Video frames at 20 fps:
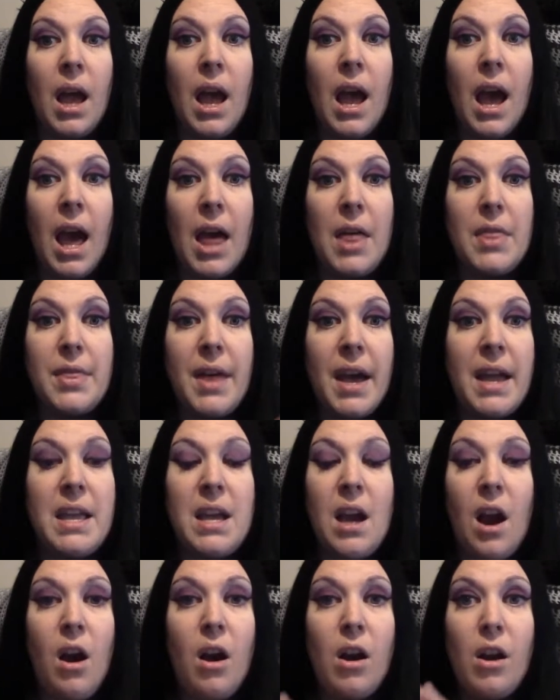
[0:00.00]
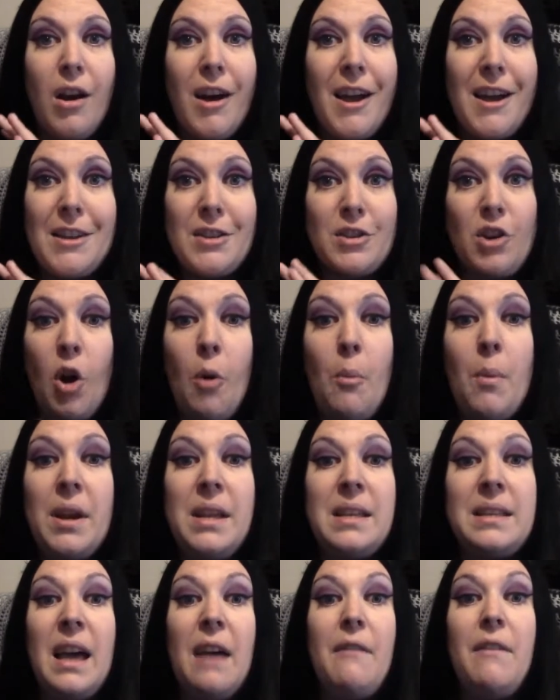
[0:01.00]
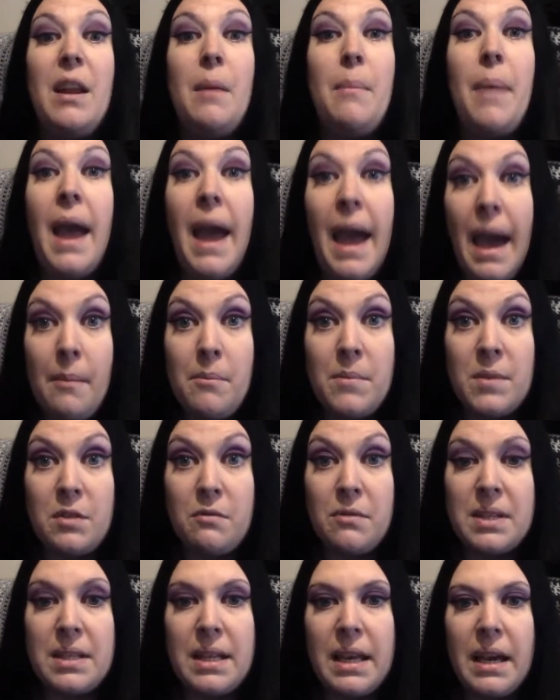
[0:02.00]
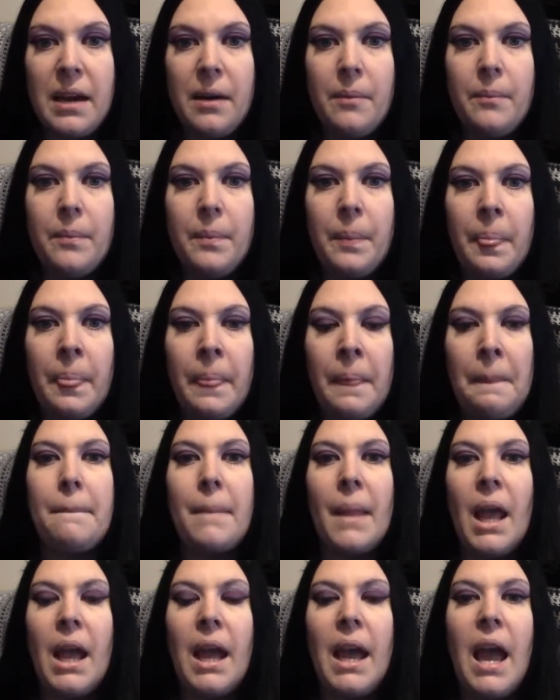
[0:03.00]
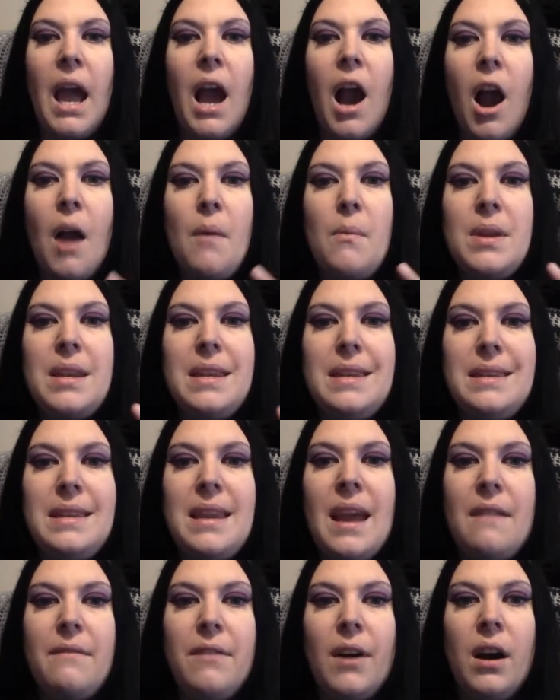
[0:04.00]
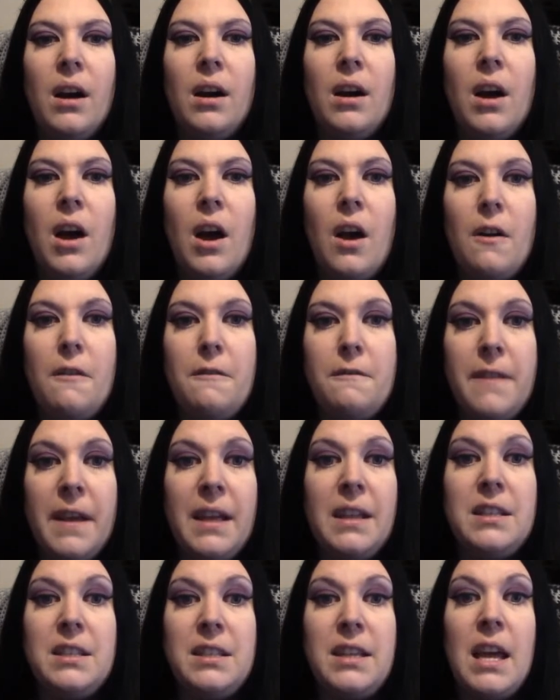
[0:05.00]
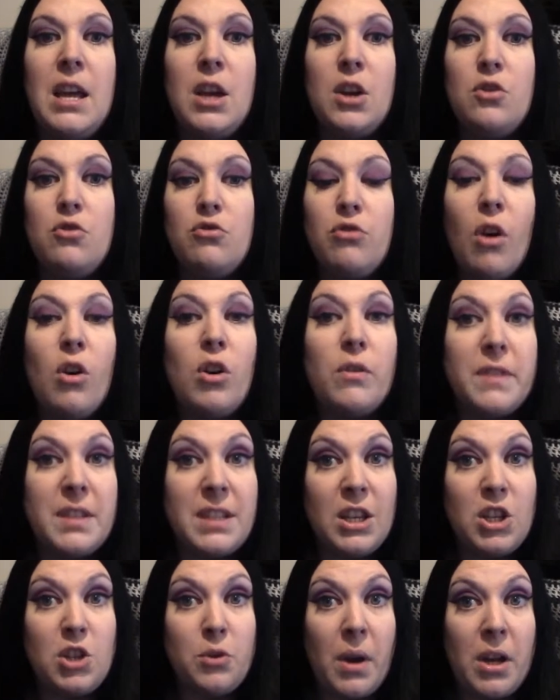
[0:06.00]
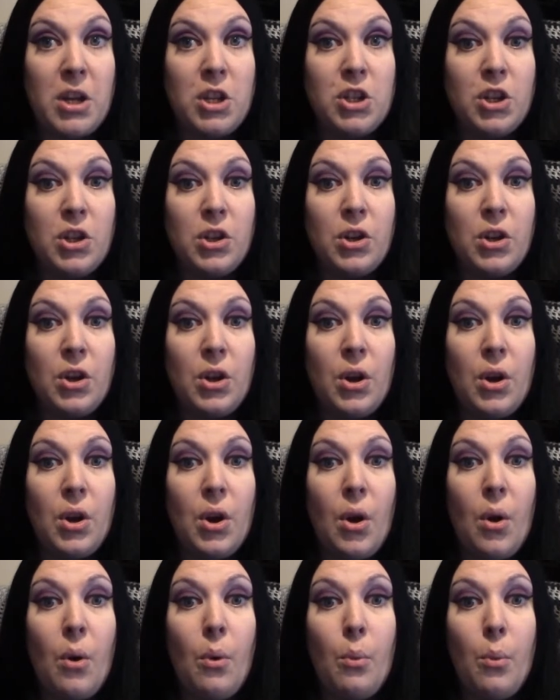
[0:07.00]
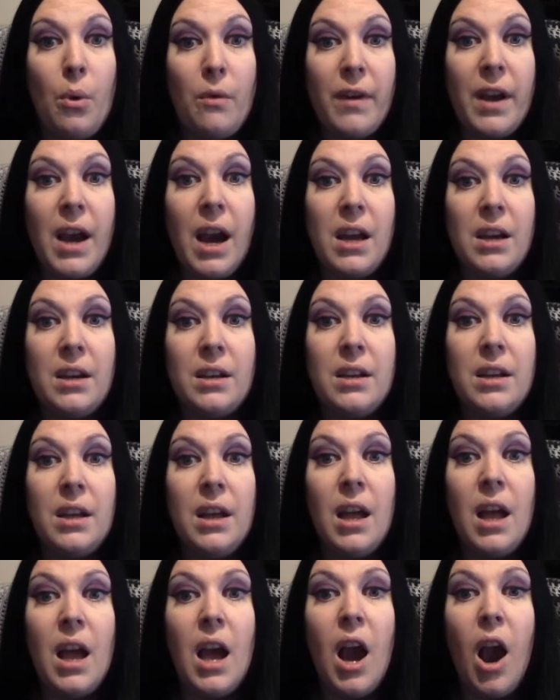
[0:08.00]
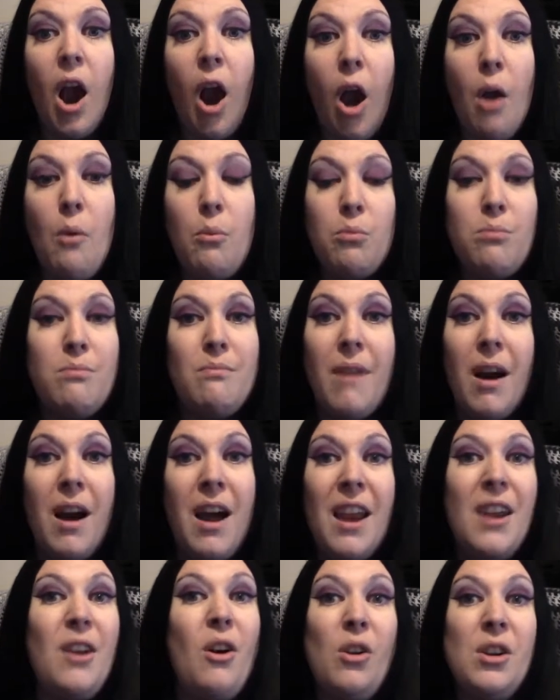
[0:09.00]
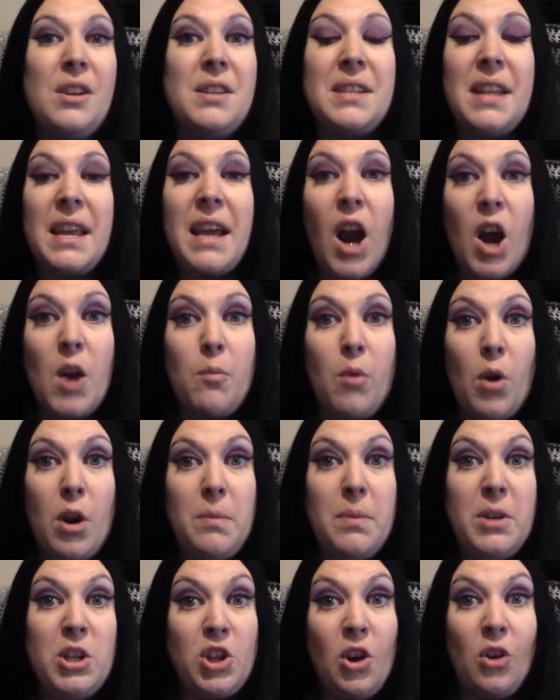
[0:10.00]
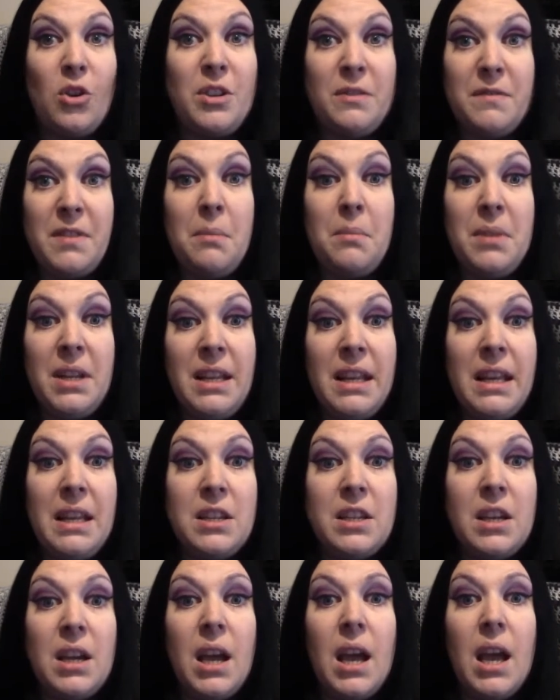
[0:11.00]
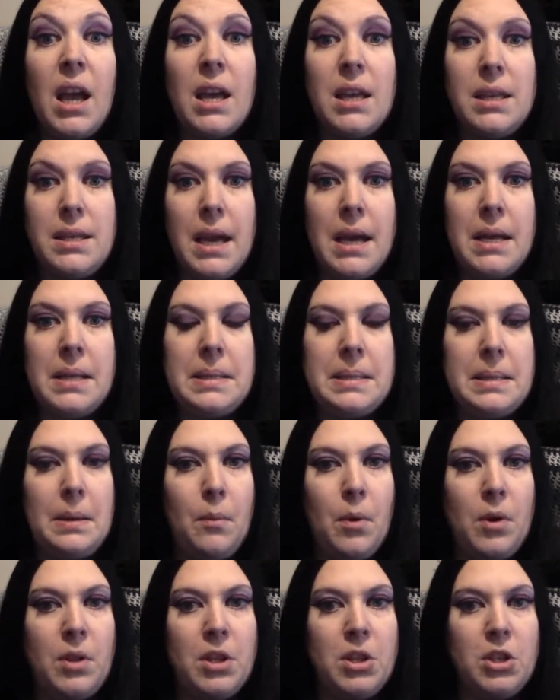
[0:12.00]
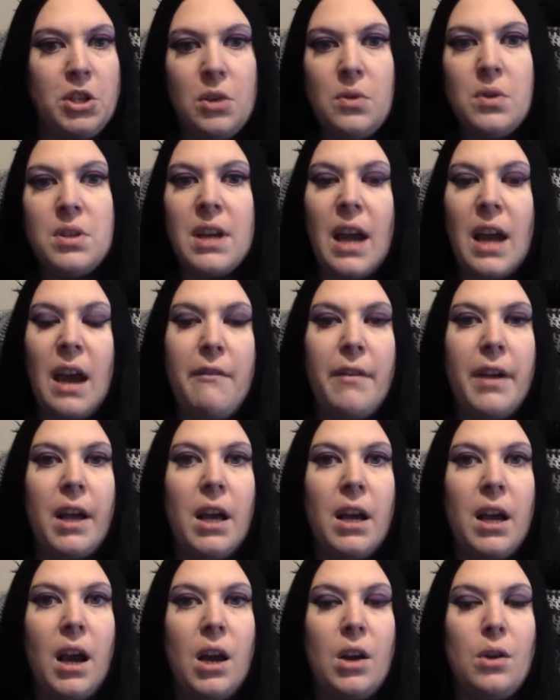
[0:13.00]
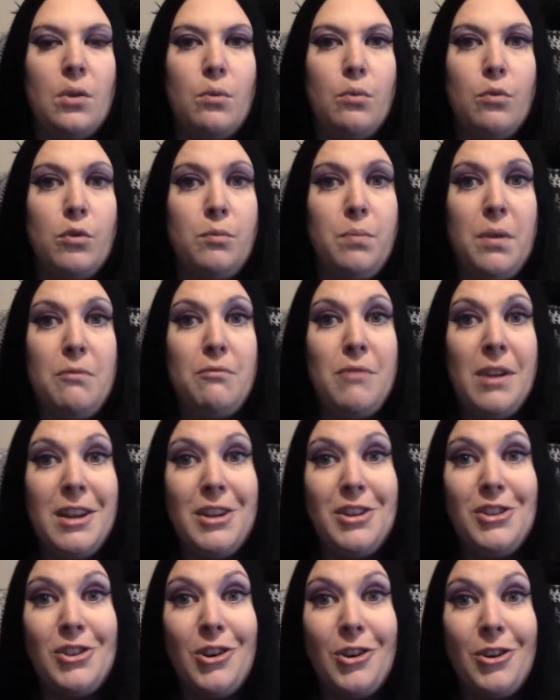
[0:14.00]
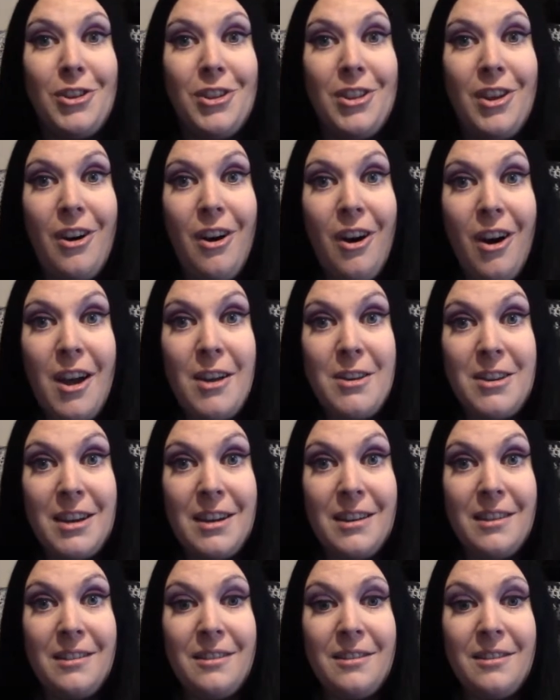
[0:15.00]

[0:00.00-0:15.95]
and they are like as common as having a pet hamster is here. Okay, I would never think to take control of a situation with a gun. And honestly, I'd probably be shocked if somebody did. Yet someone that's used to having a gun would be really shocked that I didn't.